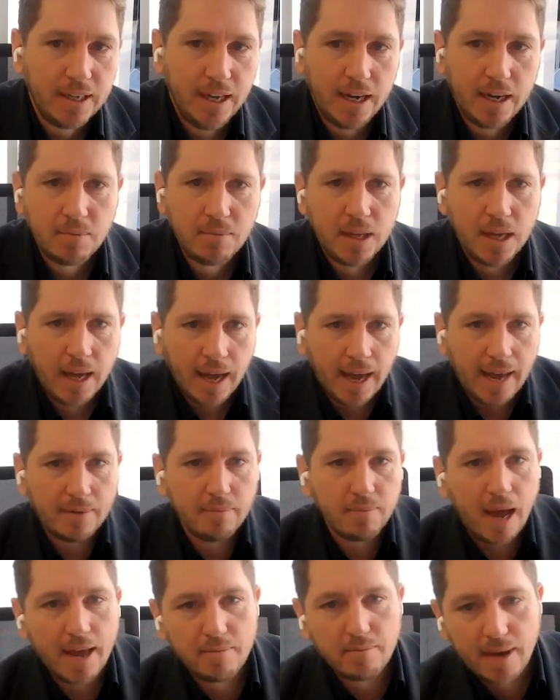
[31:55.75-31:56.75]
Um,
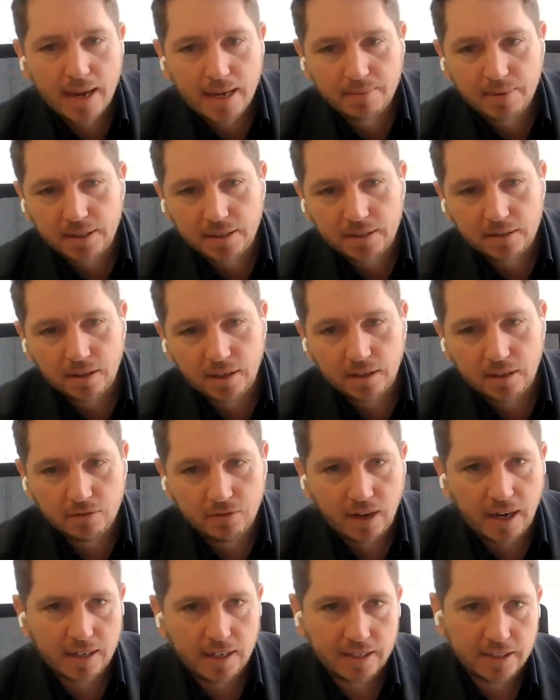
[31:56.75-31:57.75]
and and maybe uh,
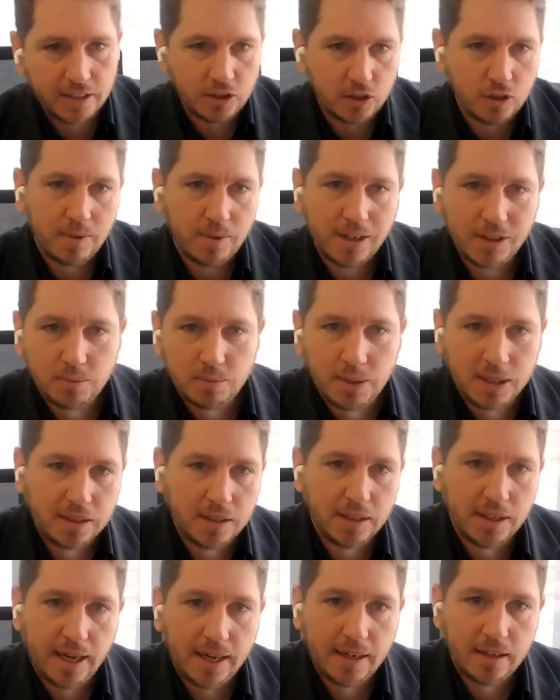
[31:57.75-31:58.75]
Violet and you might
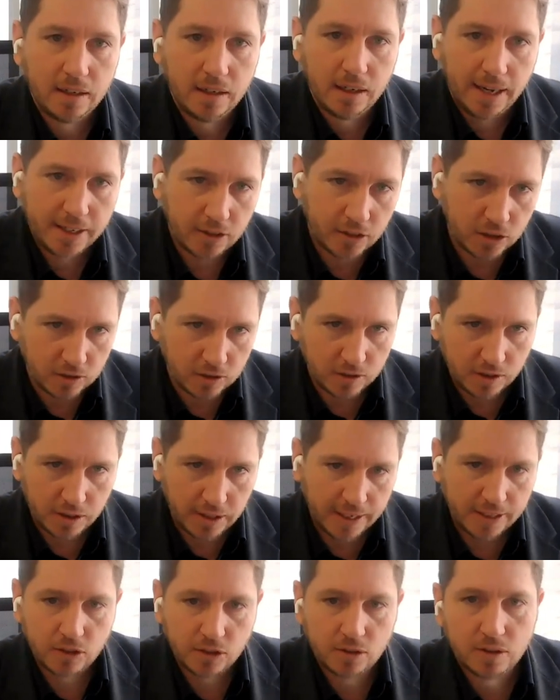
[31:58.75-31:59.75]
speak to that later, just the
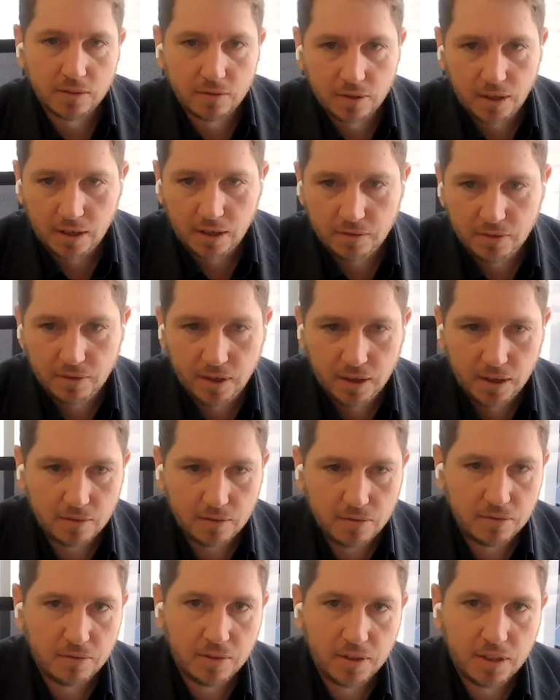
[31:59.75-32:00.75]
nature of,
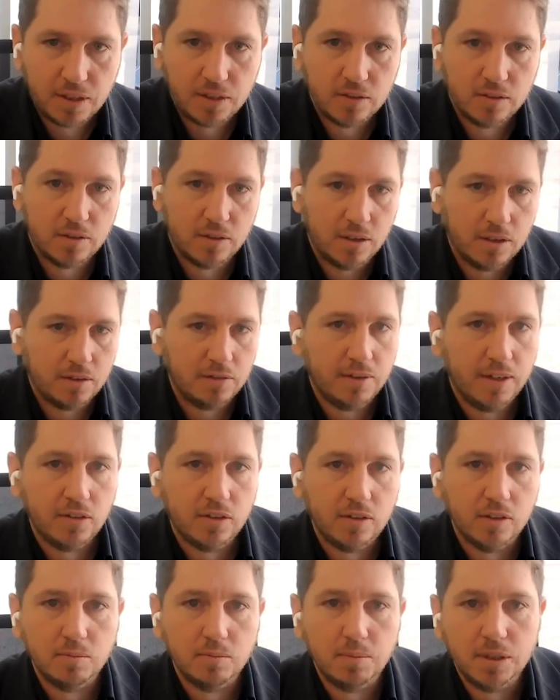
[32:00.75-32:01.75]
of these
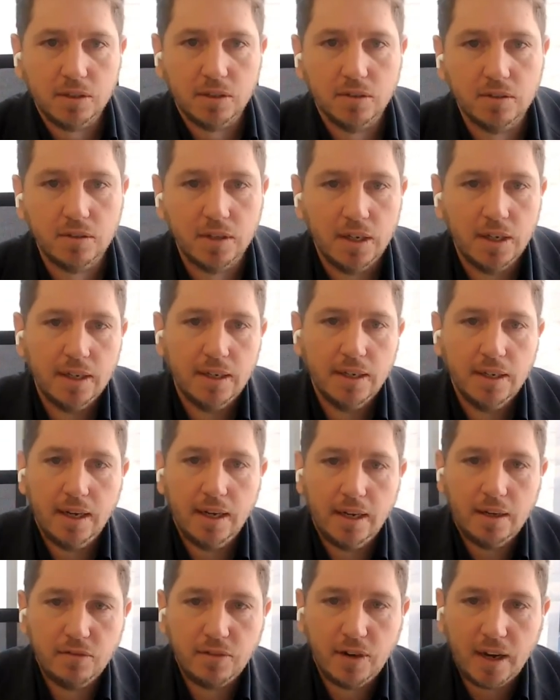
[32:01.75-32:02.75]
offences, because
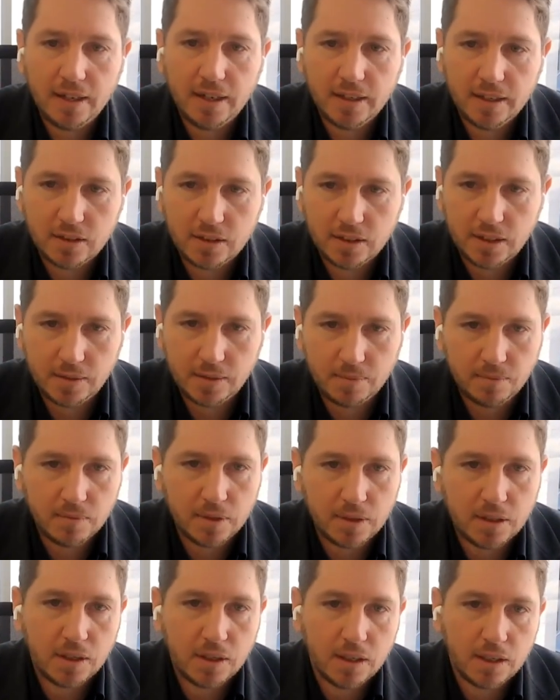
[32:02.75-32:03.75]
uh, Violet,
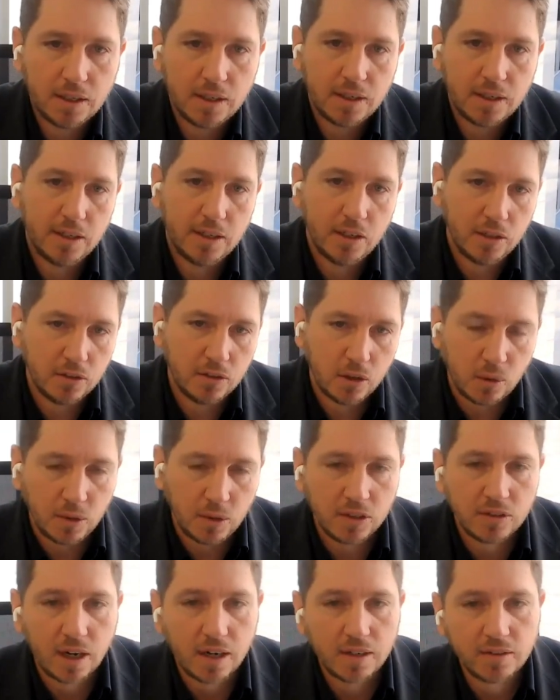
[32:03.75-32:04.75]
um, uh, who,
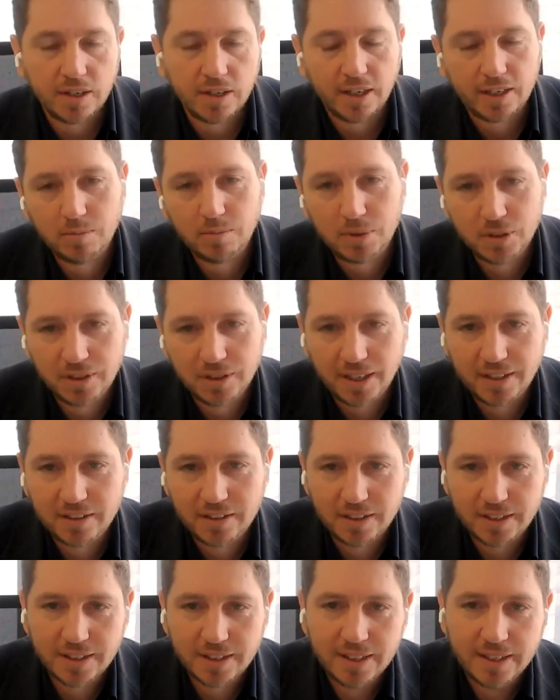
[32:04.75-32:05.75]
who is our second
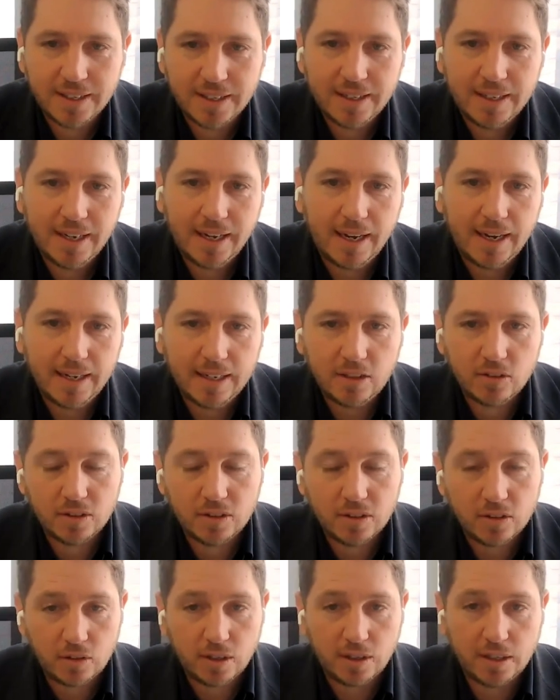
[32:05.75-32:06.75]
presenter, uh, is
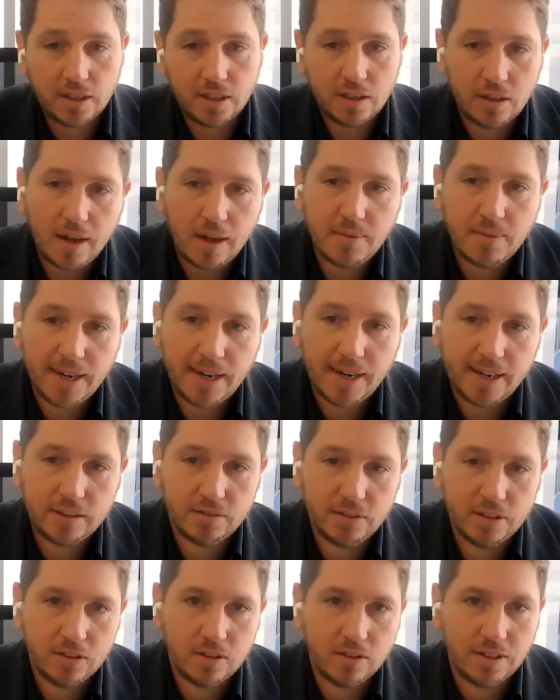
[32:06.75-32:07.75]
an Australian climate
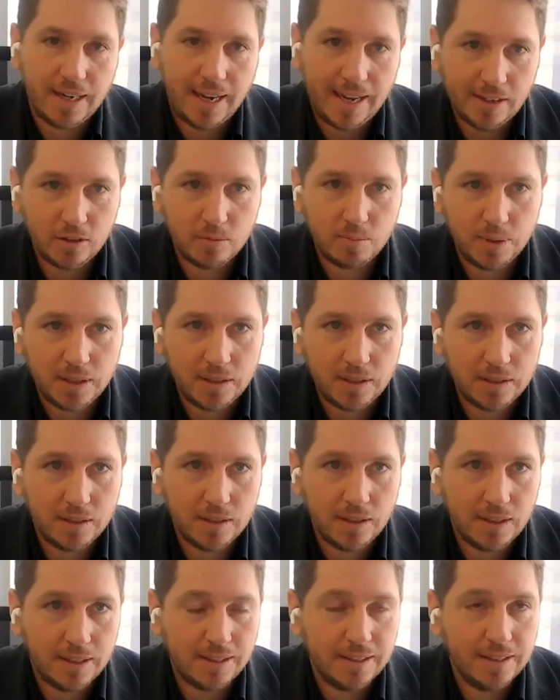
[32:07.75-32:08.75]
activist and has been
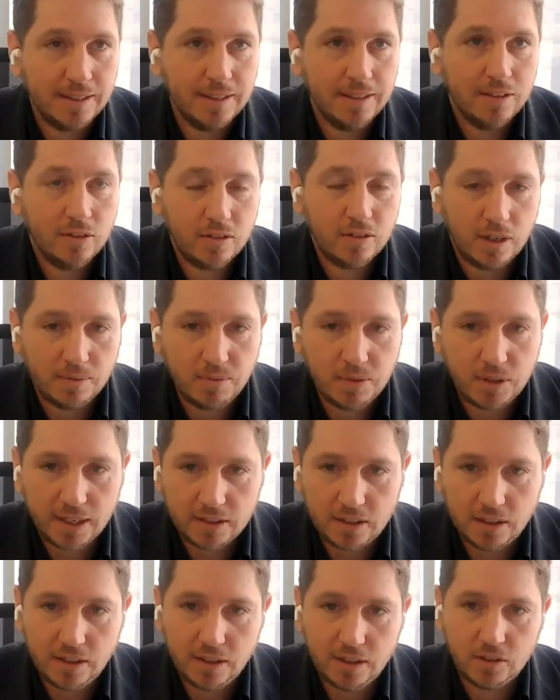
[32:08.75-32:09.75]
uh,
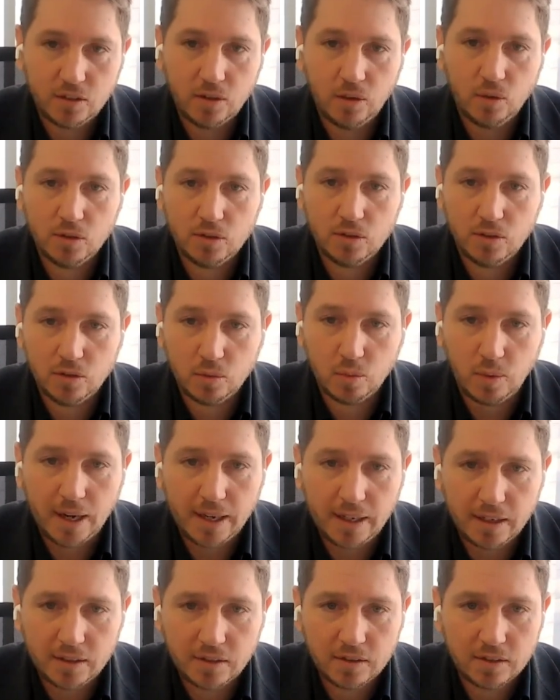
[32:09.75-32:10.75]
subject to these laws as
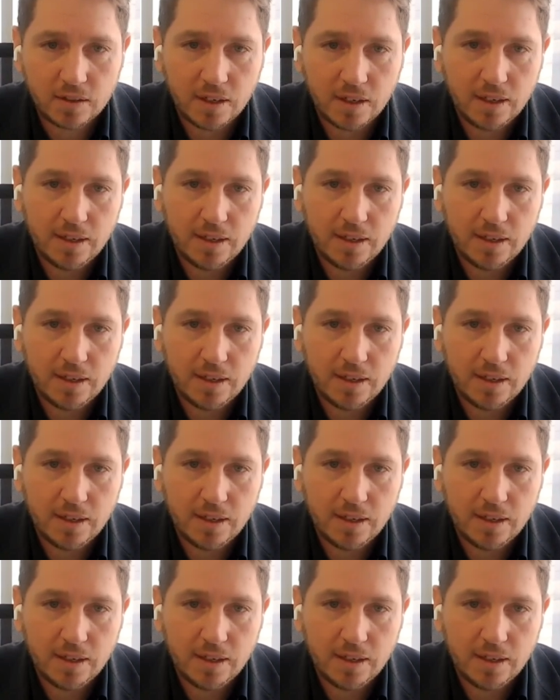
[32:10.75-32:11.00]
well as